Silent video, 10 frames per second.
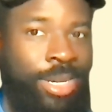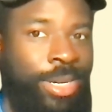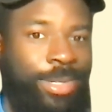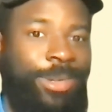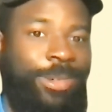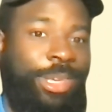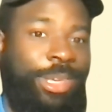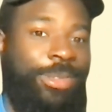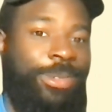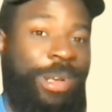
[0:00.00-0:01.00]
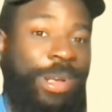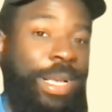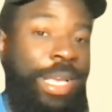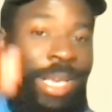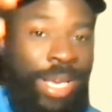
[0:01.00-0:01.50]
Cliff
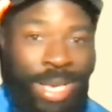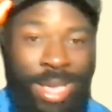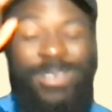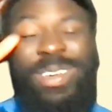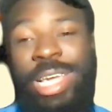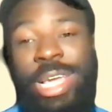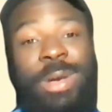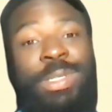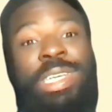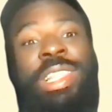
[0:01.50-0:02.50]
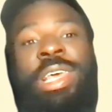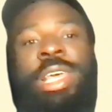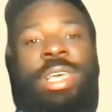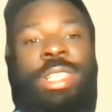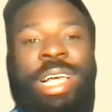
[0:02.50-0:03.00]
Kingsbury. Him and Kyle
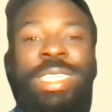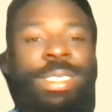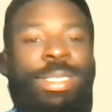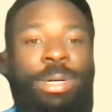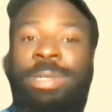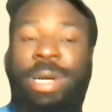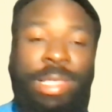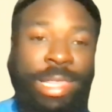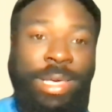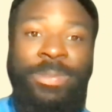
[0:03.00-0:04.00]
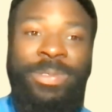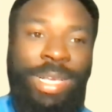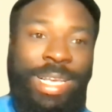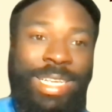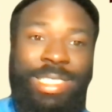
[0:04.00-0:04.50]
Shanahan. I just don't like them as